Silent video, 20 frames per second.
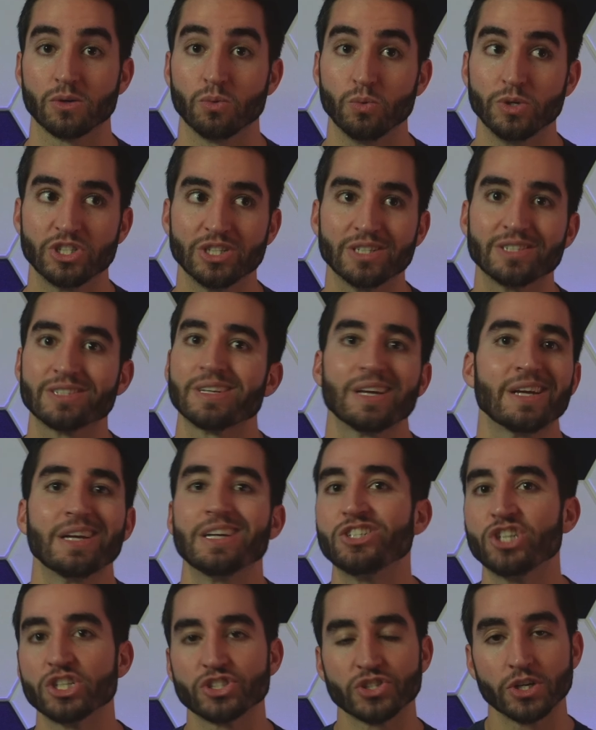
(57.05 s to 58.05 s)
which is
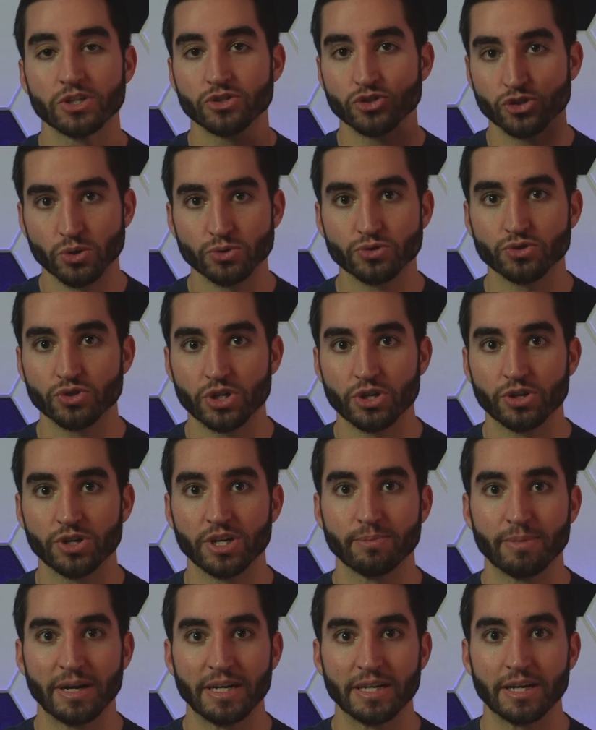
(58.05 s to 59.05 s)
just Social Security
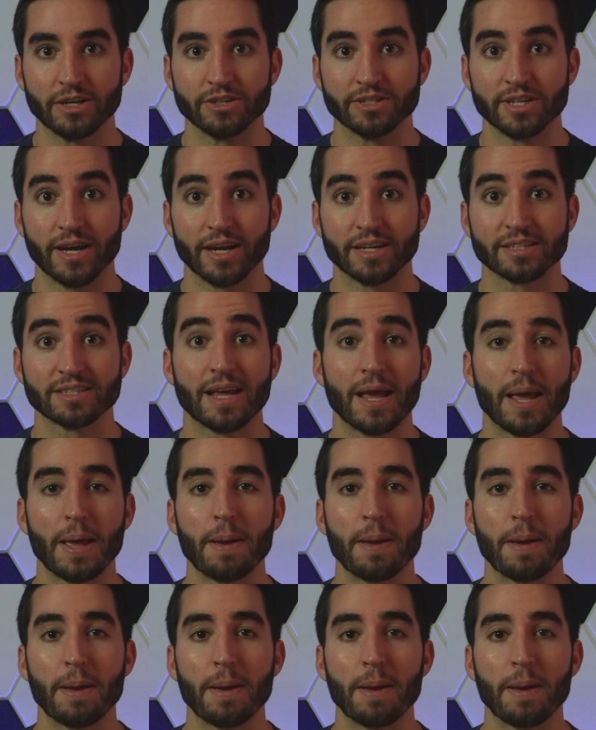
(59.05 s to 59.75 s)
and Medicare tax.